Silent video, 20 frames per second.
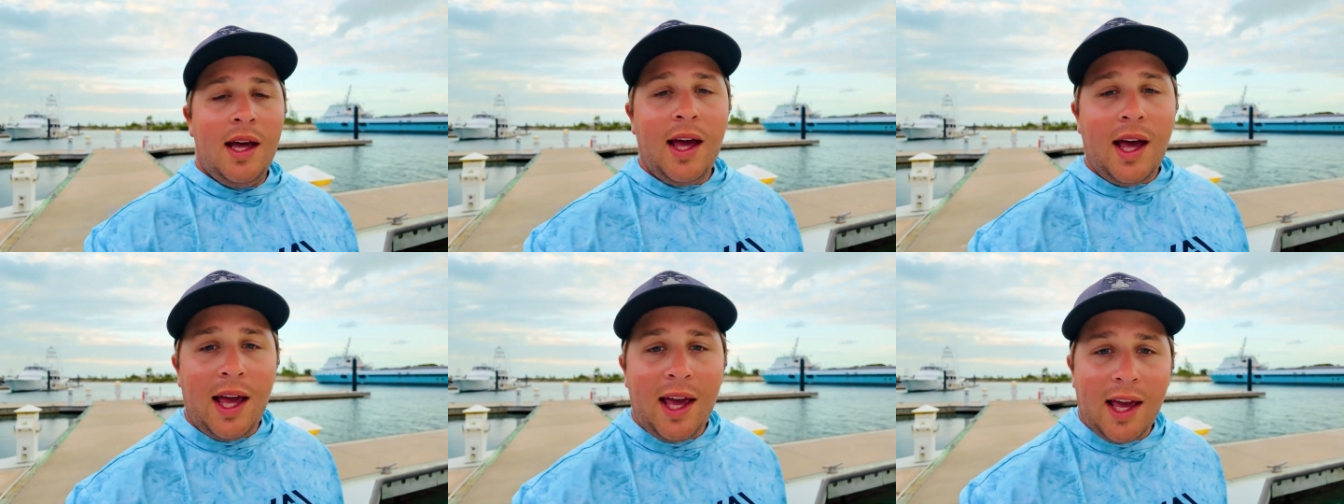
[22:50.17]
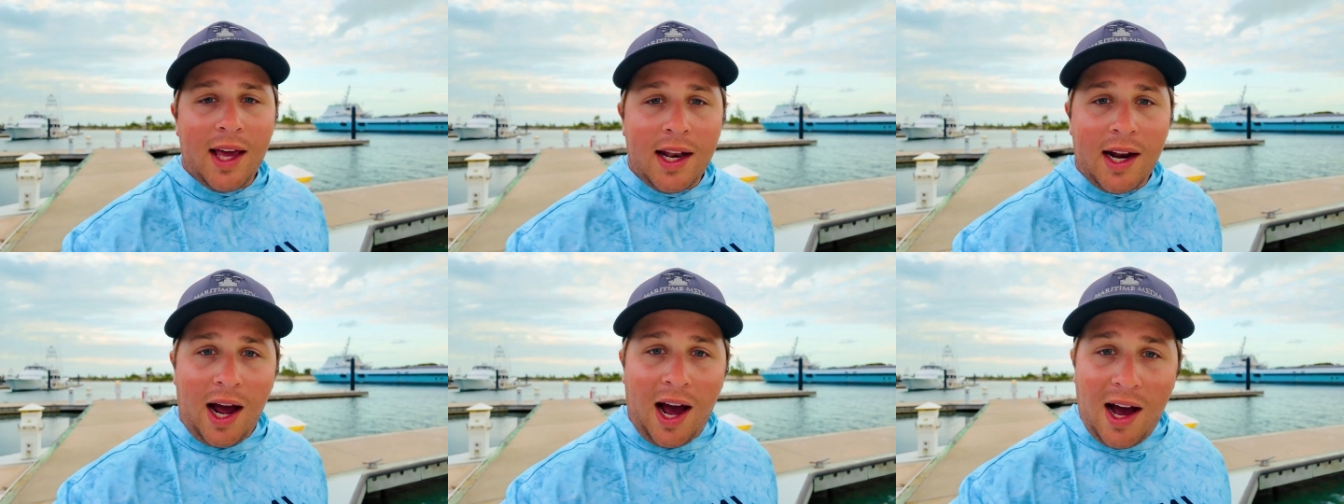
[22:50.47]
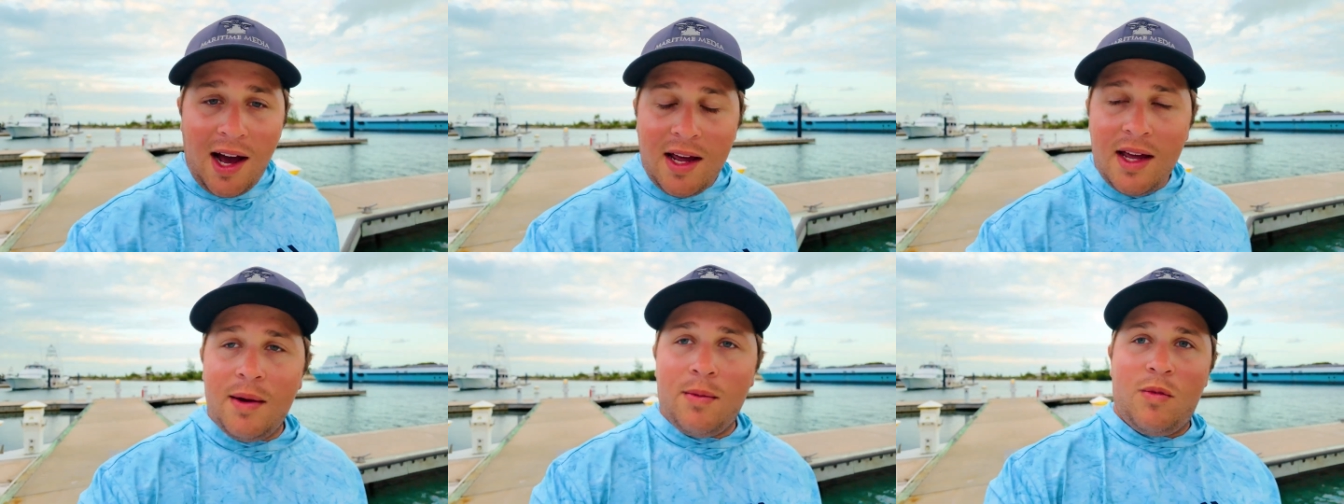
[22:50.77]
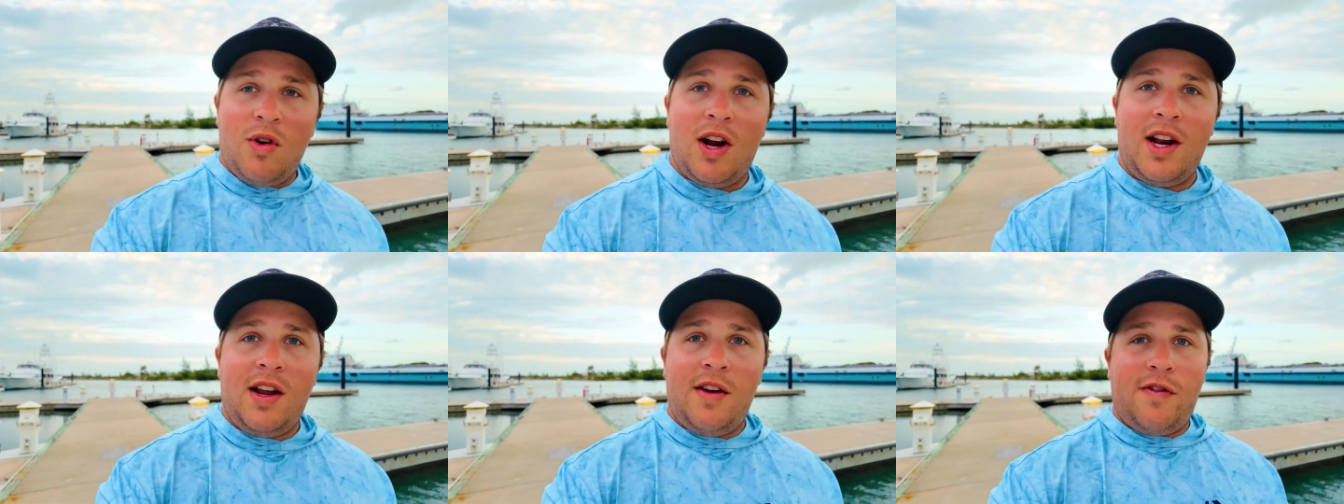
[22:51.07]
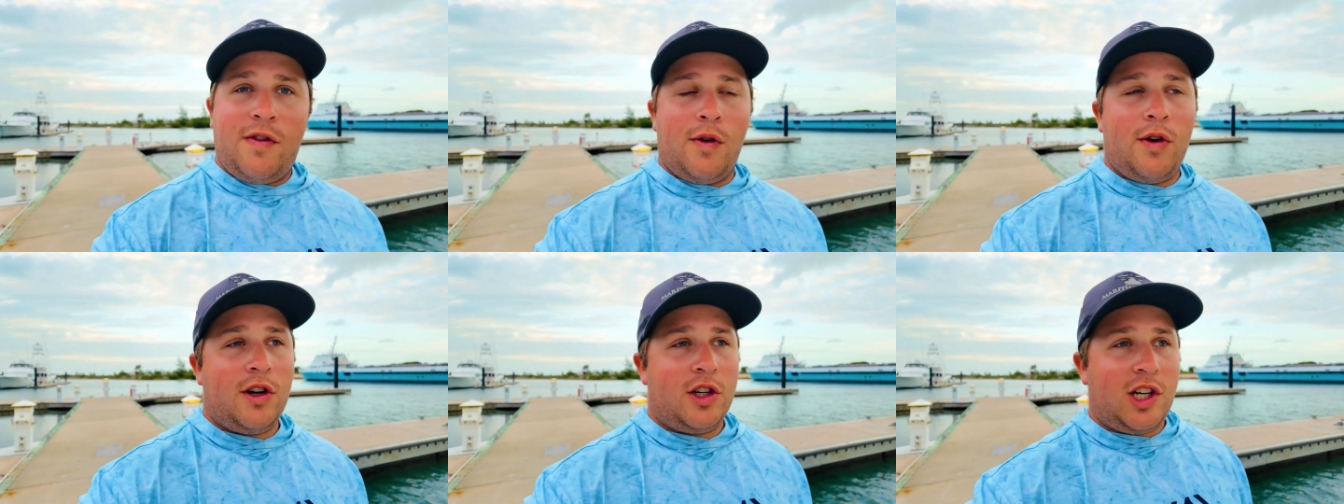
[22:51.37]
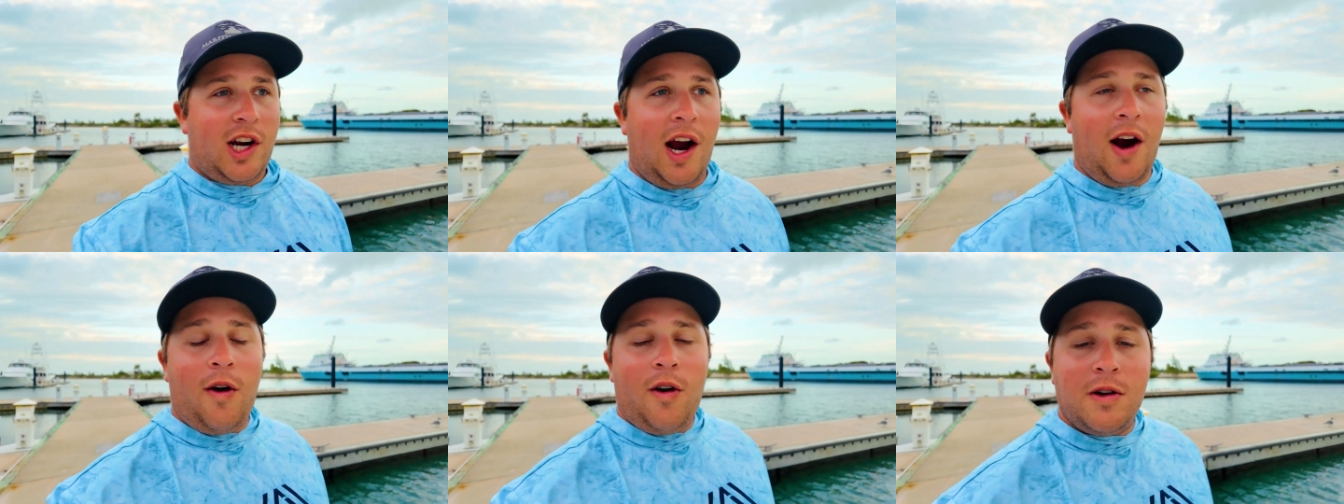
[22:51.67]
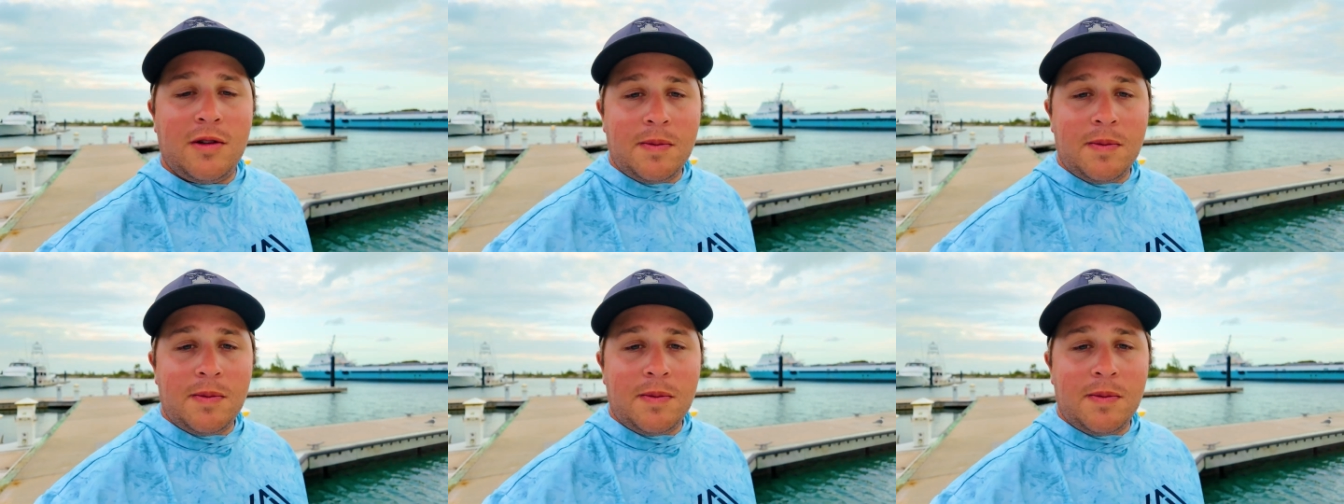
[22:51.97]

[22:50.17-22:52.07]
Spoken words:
and I am ready for a shower.